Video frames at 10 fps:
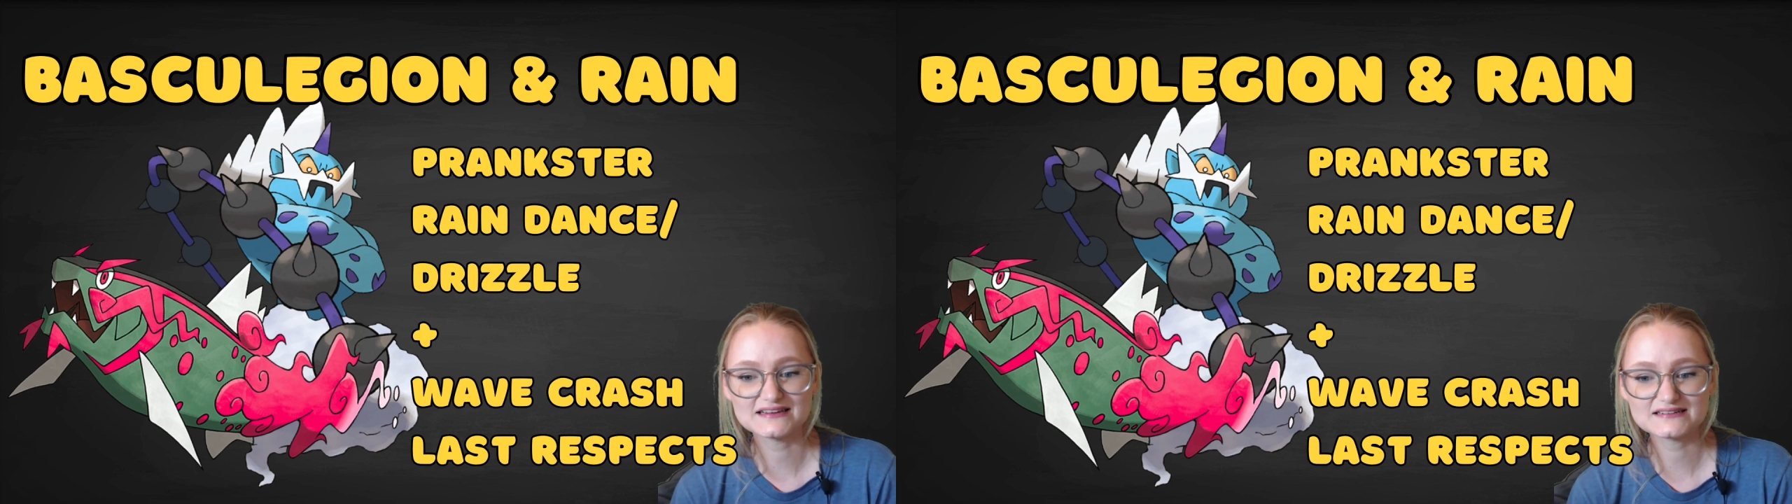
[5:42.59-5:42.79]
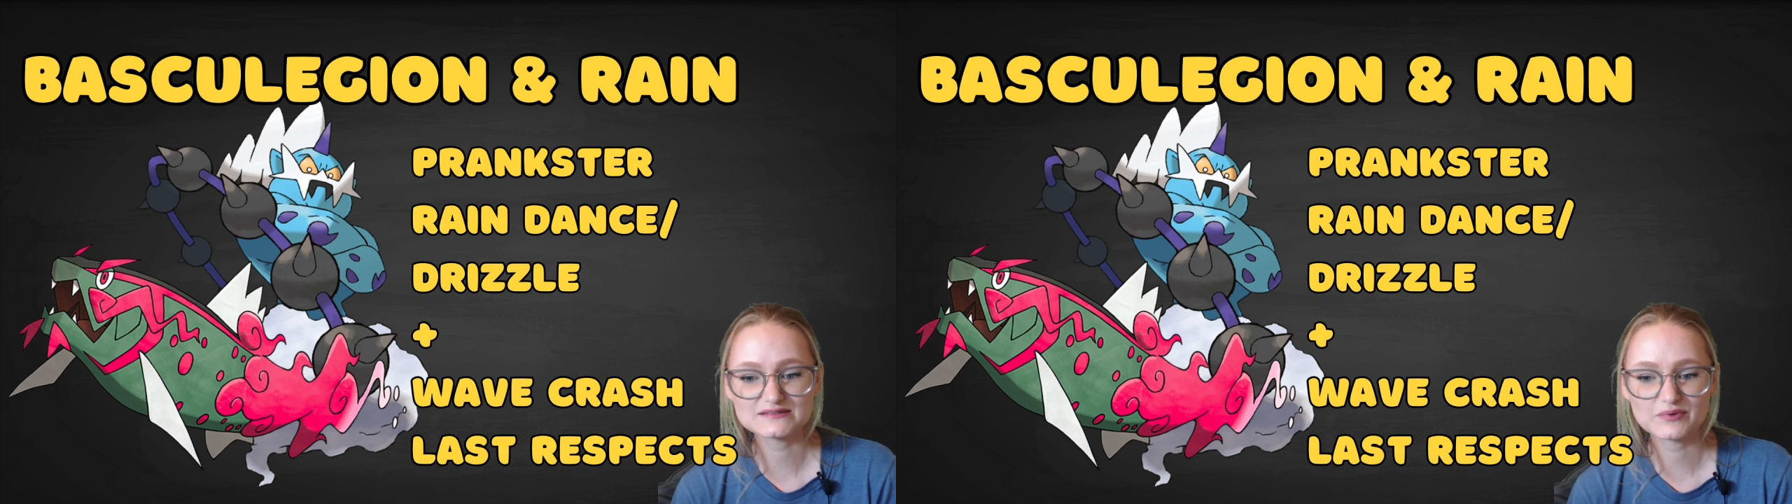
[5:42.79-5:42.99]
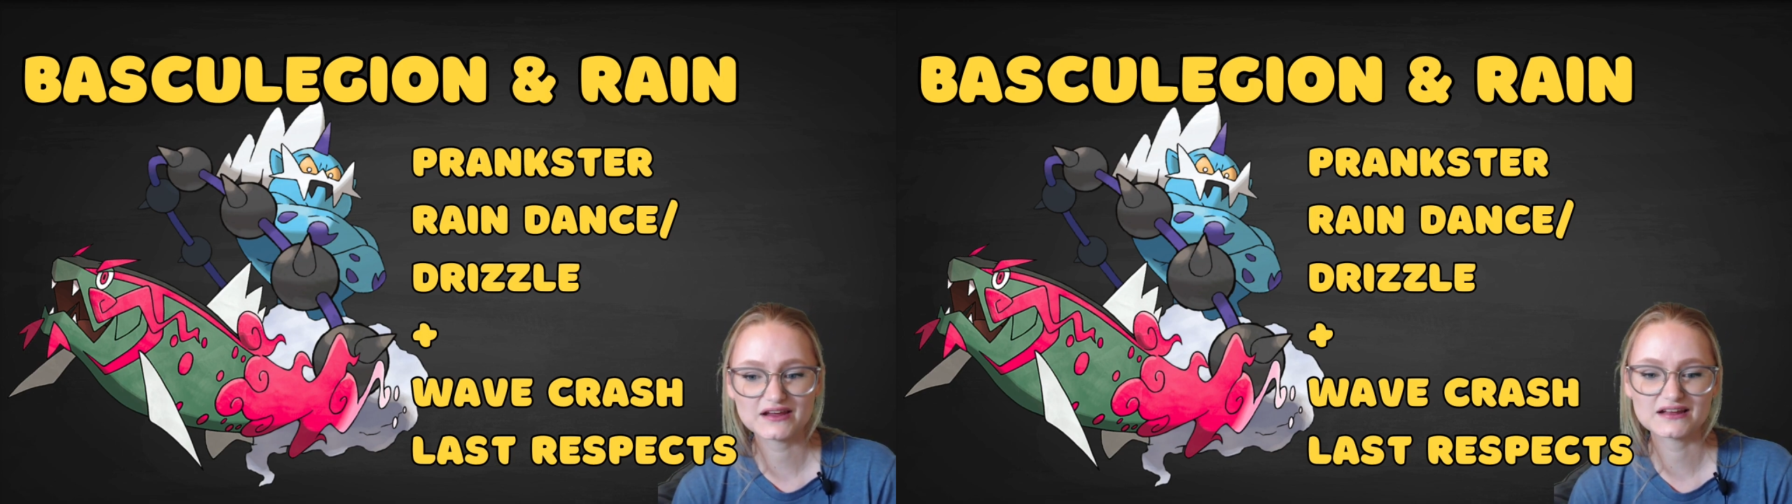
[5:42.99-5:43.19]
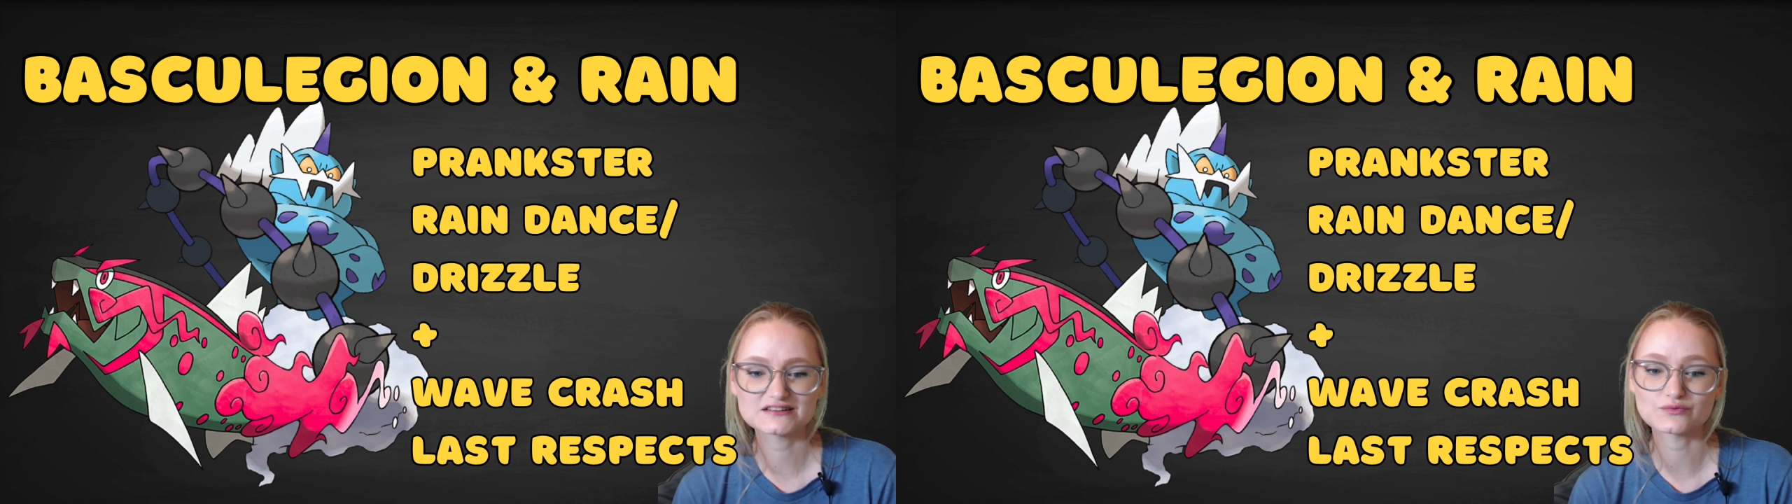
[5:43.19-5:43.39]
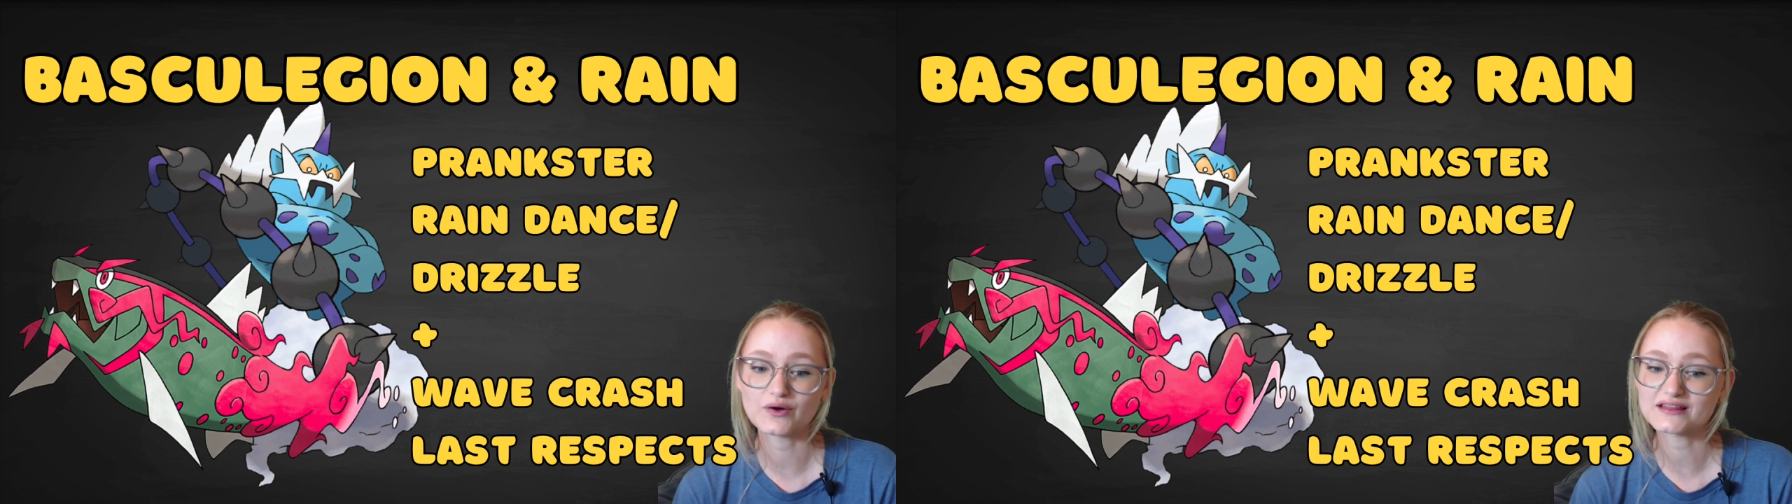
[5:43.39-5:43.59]
E-Speed
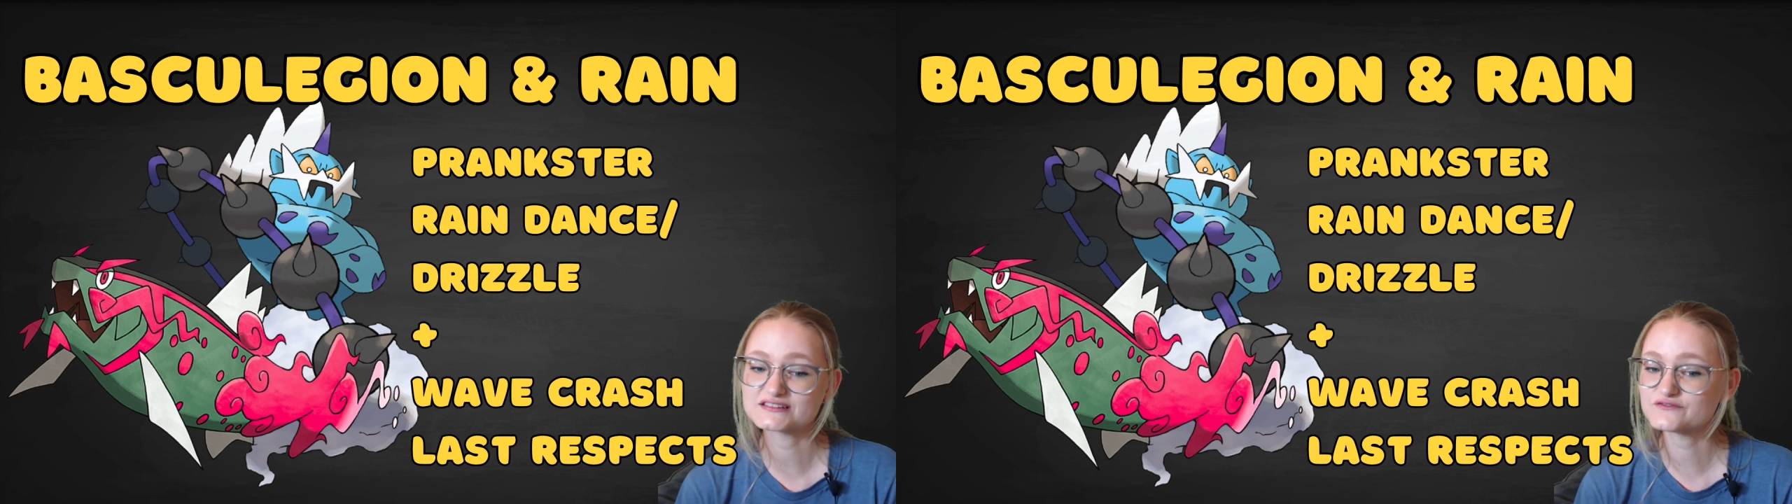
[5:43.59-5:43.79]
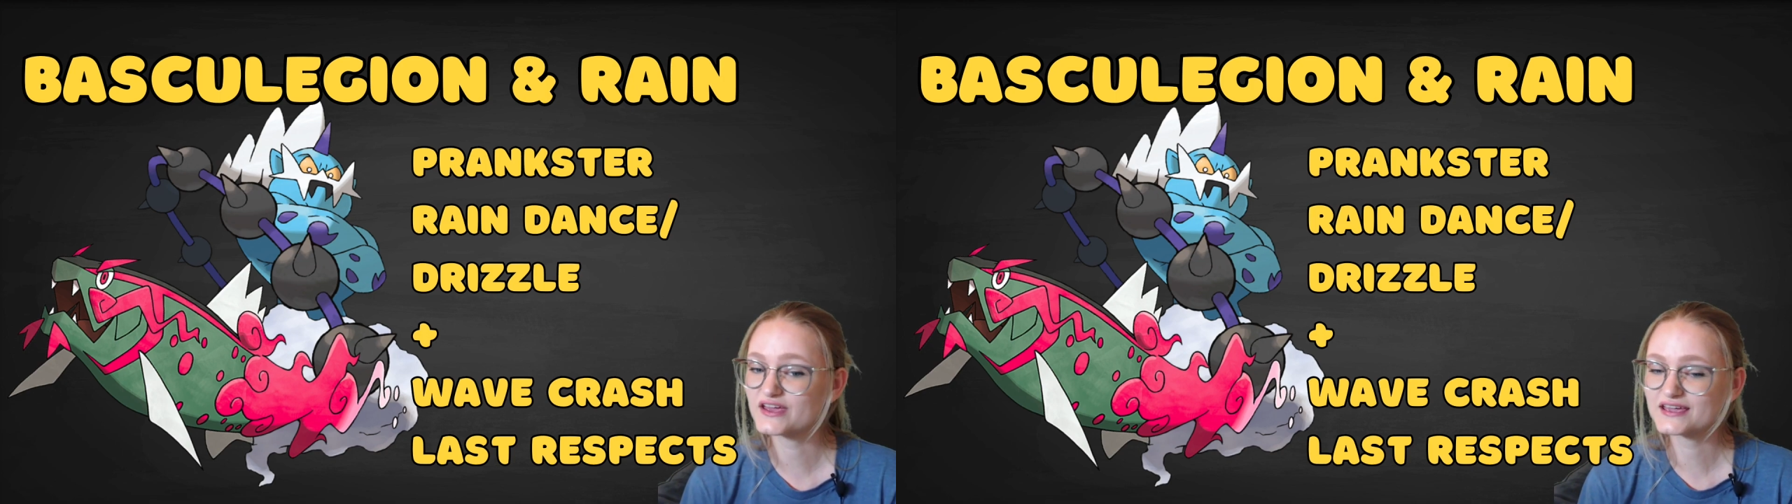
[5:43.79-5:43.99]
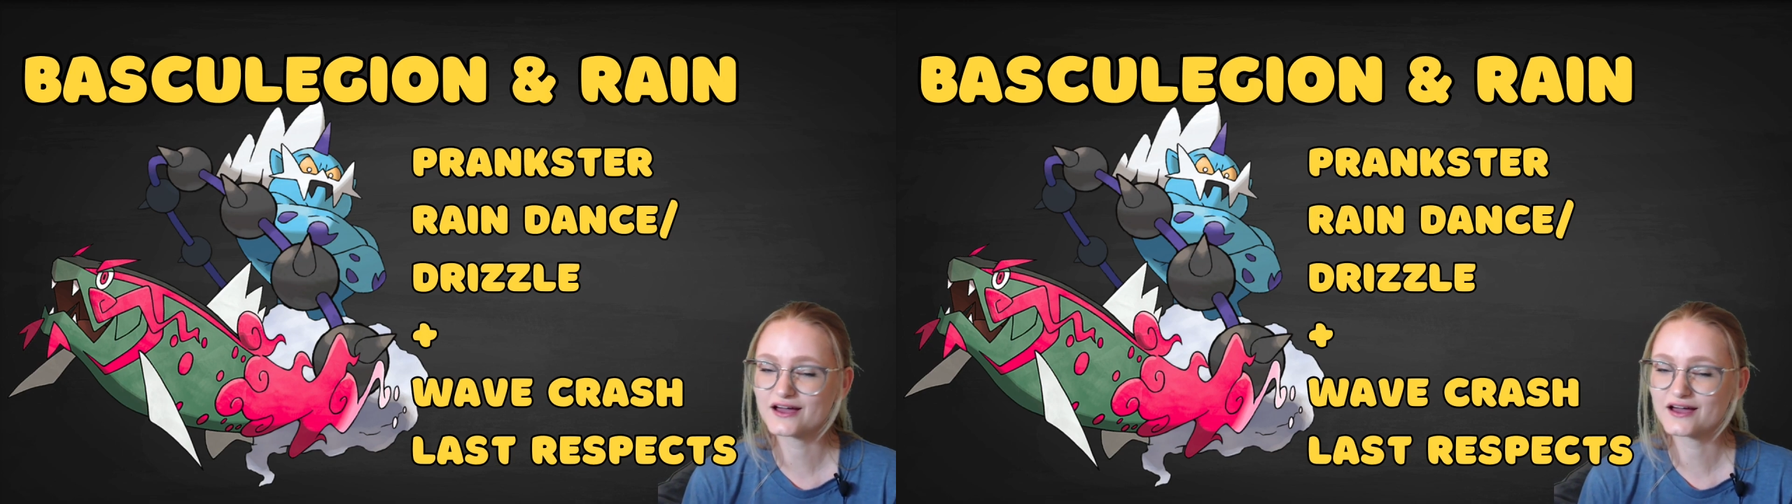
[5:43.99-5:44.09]
as well as Fake